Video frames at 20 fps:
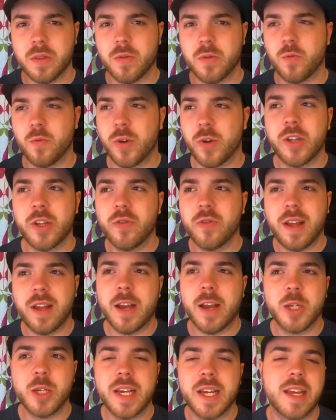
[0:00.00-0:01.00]
we don't
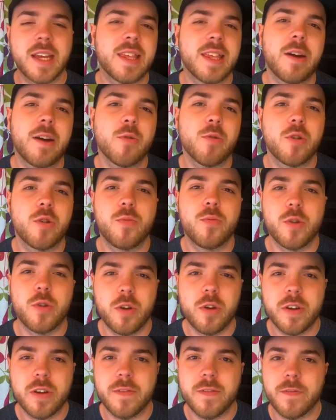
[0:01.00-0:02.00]
actually get the outcome we're
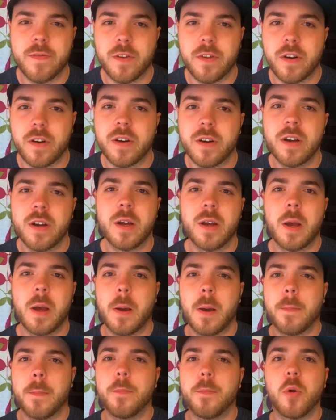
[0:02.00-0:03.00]
looking for,
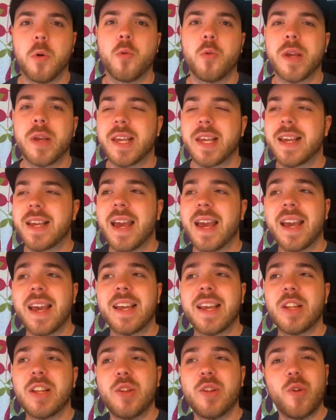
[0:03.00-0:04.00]
but we get
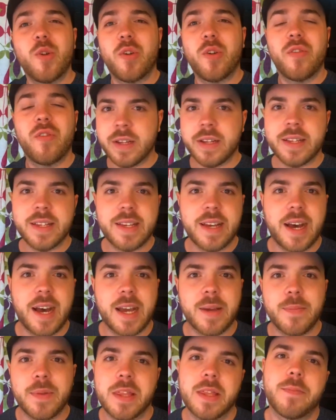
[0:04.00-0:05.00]
enough
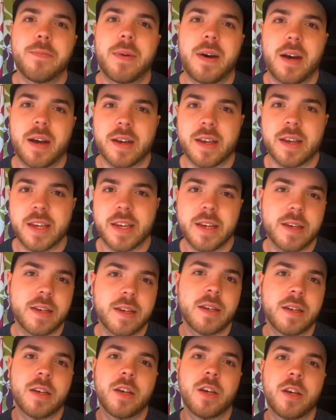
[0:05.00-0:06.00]
time in the market
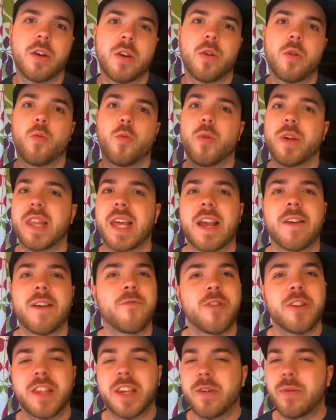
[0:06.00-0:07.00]
with
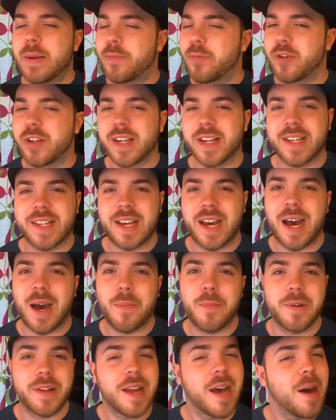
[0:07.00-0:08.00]
everything we predict to
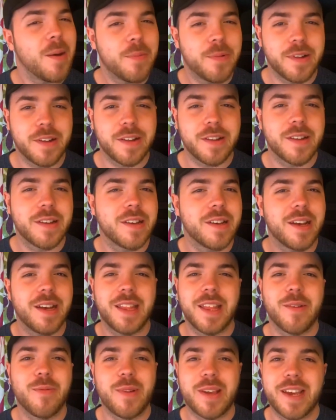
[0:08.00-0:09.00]
happen happening, and
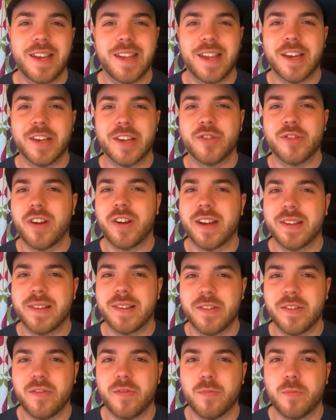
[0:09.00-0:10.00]
then we can extract
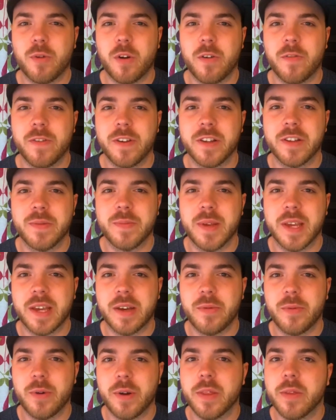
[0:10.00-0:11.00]
enough profit to make it
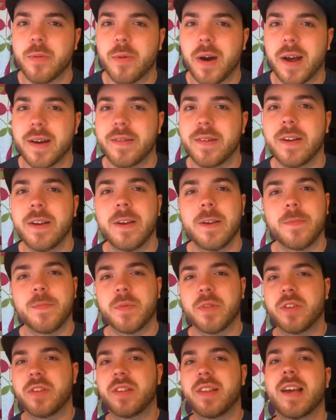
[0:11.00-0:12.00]
worthwhile.
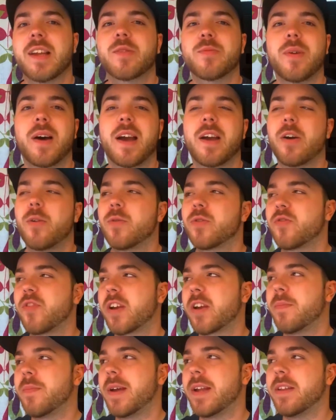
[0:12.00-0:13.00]
So that's why I always
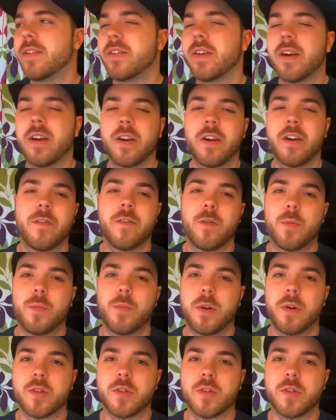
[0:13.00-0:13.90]
recommend football